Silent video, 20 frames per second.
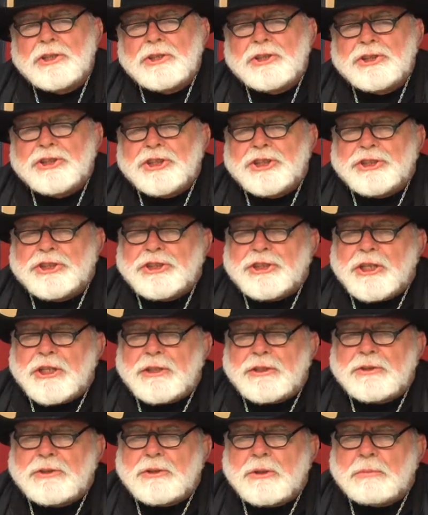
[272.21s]
She
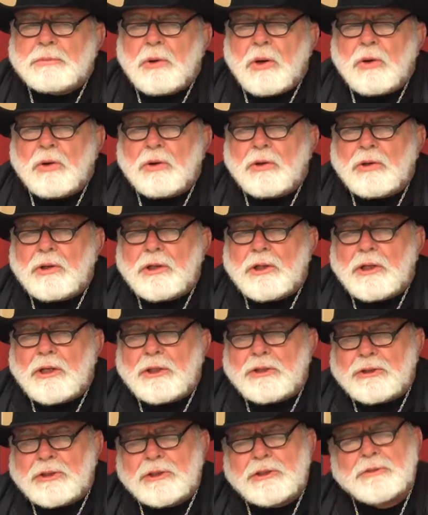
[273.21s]
says, "Tomorrow
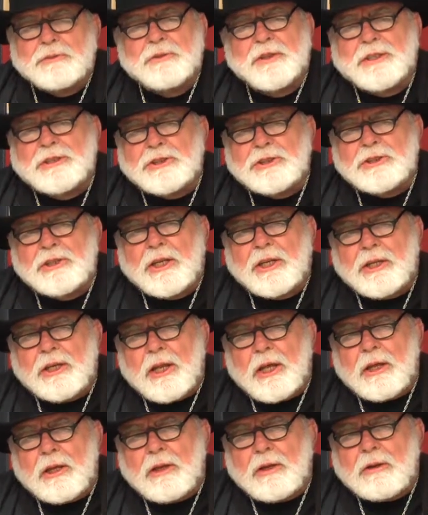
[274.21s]
is his visiting
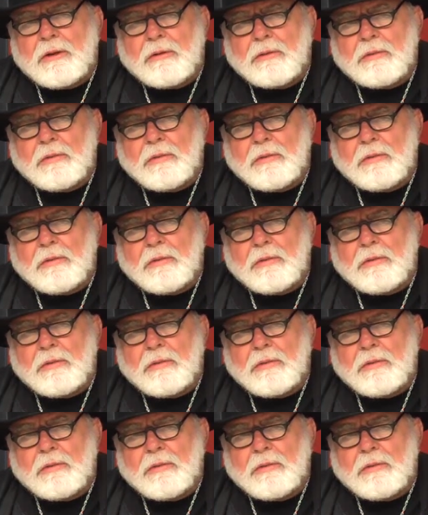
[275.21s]
day."